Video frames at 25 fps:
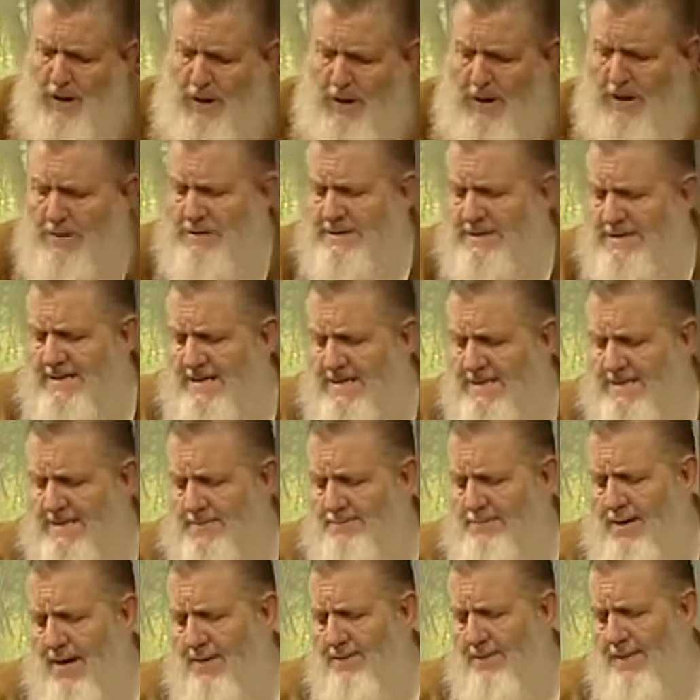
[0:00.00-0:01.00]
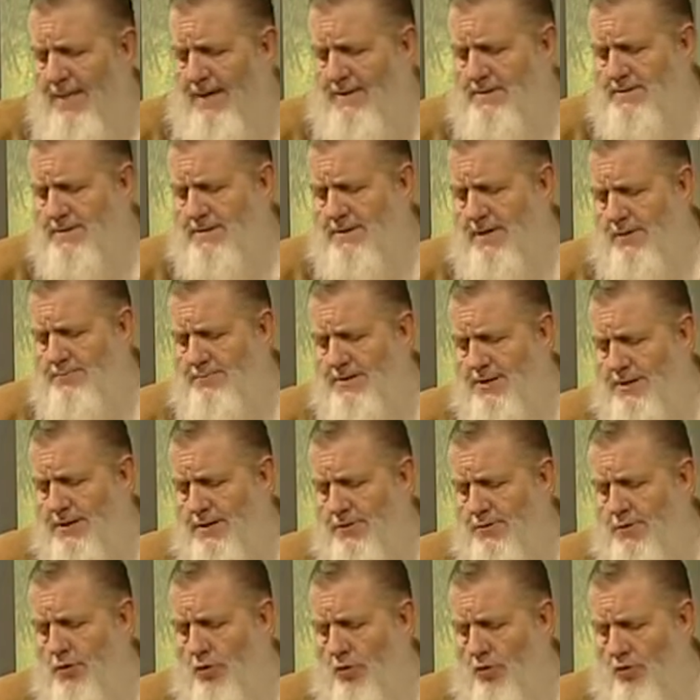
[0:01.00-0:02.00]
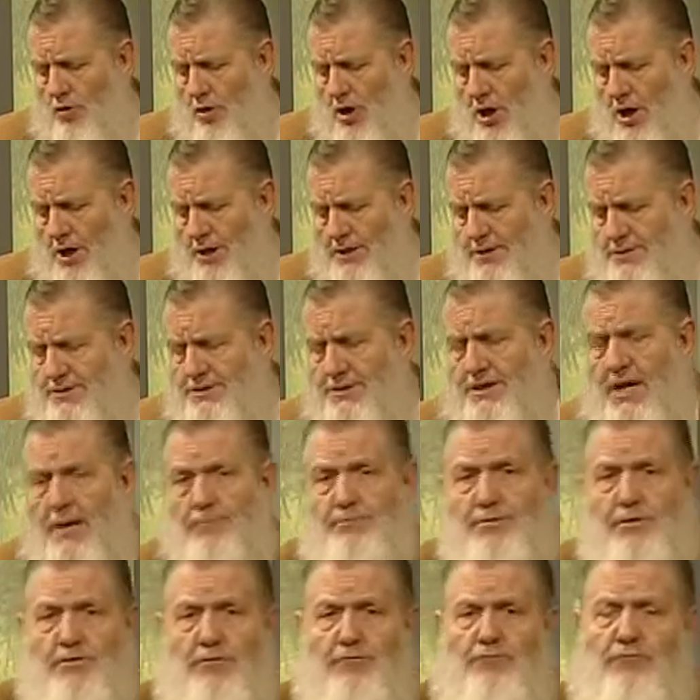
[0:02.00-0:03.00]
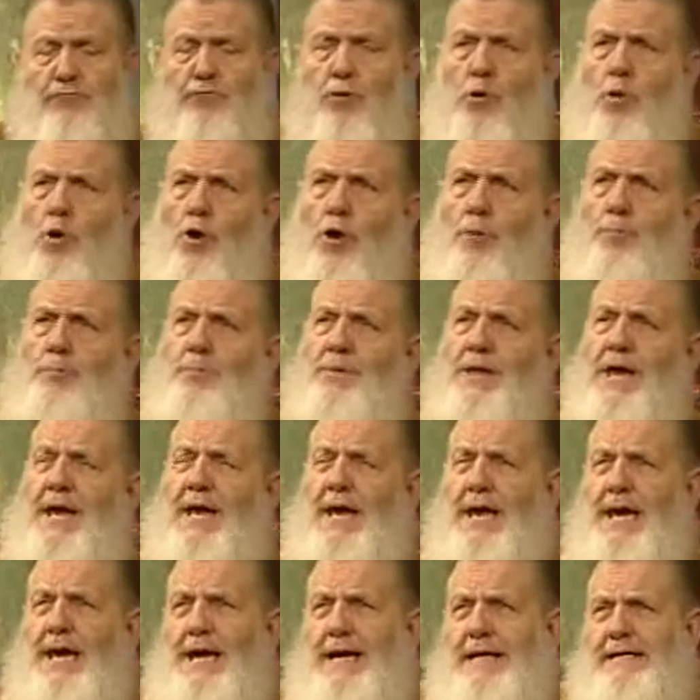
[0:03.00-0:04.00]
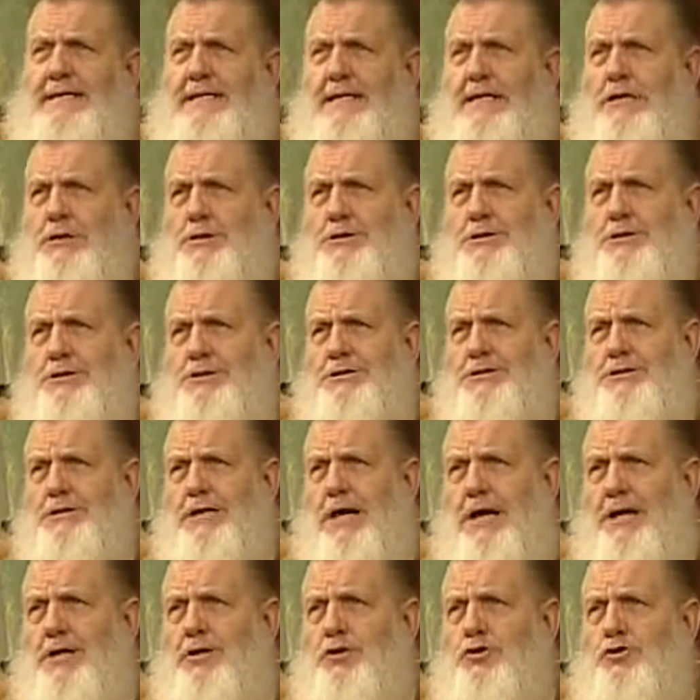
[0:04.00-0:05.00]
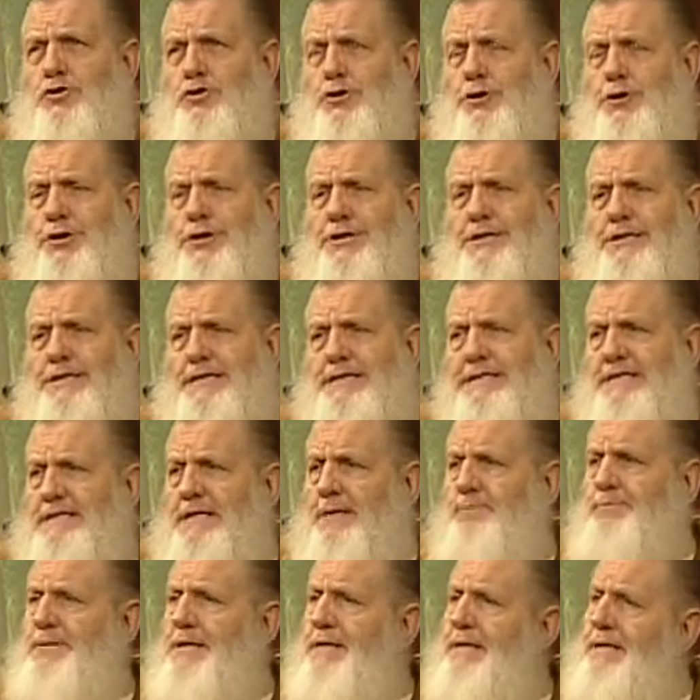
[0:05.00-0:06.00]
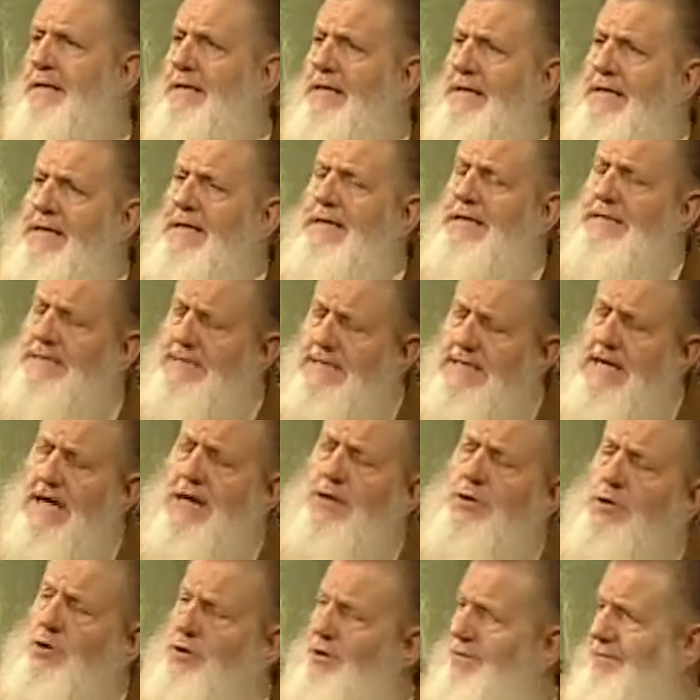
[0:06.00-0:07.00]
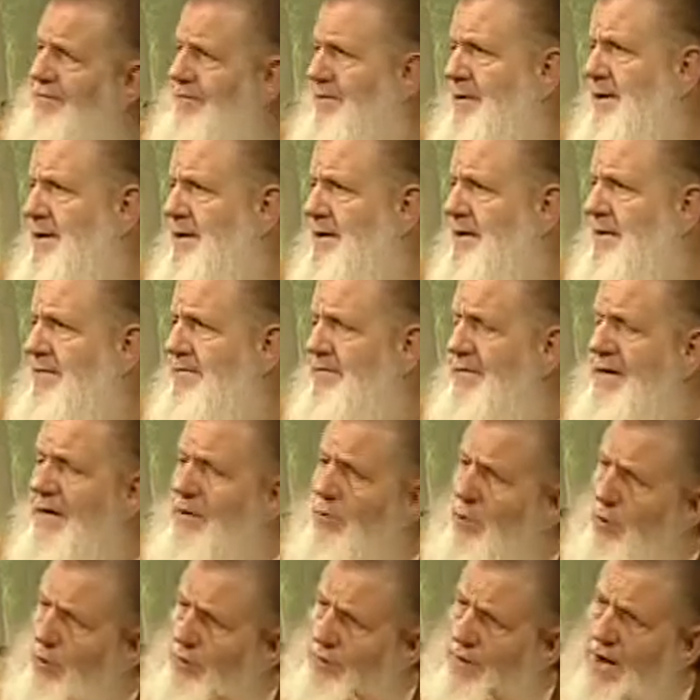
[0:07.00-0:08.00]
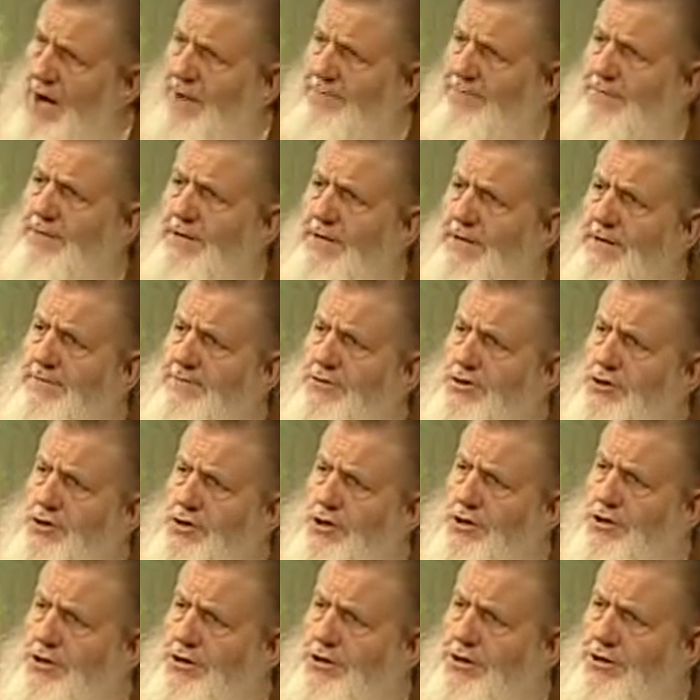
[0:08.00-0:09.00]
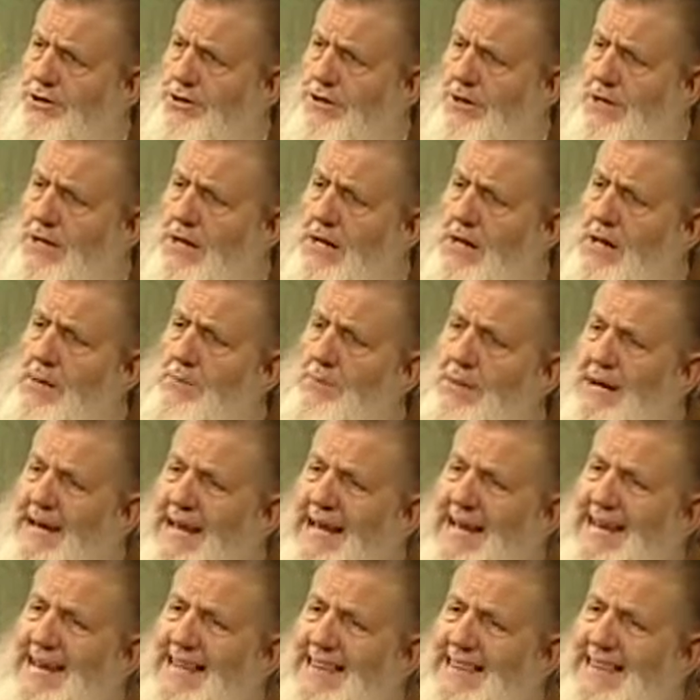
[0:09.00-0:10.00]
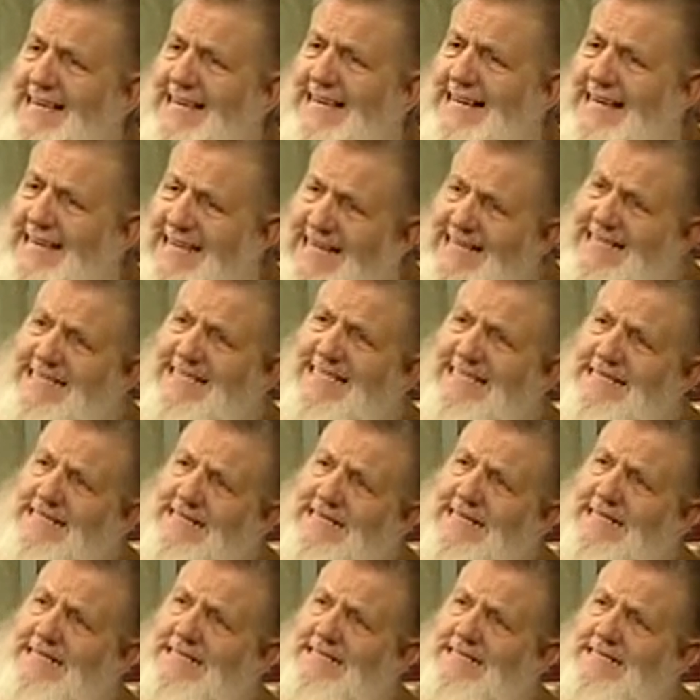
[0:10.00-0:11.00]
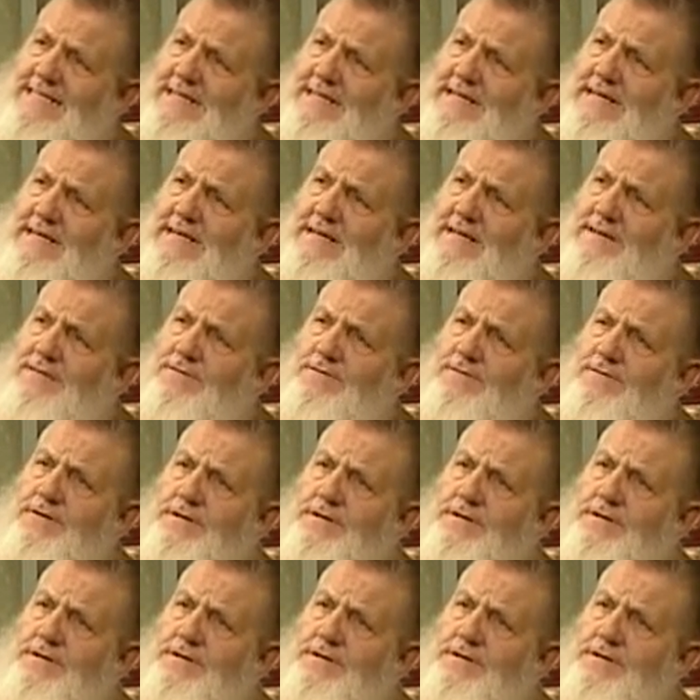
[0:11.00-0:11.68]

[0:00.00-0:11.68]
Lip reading: Allah says about that subject in the Quran in chapter 4. He tells us that shirk is something that He is not going to forgive. He will not forgive shirk, but anything less than this that He can